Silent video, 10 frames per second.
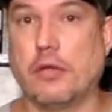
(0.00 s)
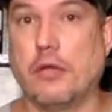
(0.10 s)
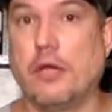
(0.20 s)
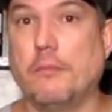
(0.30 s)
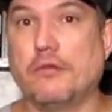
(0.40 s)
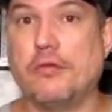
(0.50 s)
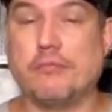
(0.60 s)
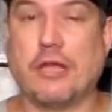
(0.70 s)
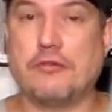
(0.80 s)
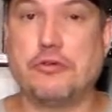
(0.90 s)
bit, but
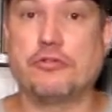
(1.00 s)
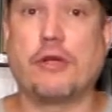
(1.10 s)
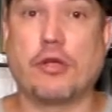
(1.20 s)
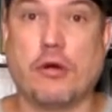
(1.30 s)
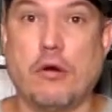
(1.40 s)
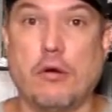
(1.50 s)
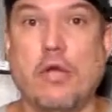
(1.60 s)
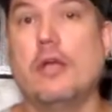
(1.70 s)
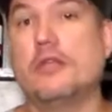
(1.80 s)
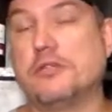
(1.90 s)
sometimes she'll drink it
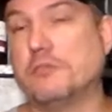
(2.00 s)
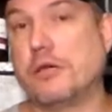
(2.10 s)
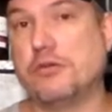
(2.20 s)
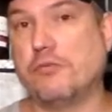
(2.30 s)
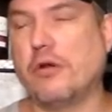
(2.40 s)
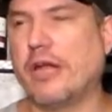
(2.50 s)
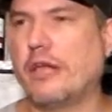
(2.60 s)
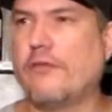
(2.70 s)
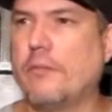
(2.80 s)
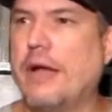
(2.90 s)
all, sometimes she won't. I
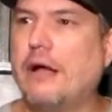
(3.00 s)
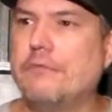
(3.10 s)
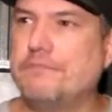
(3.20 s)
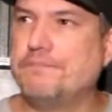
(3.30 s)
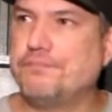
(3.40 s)
give her about,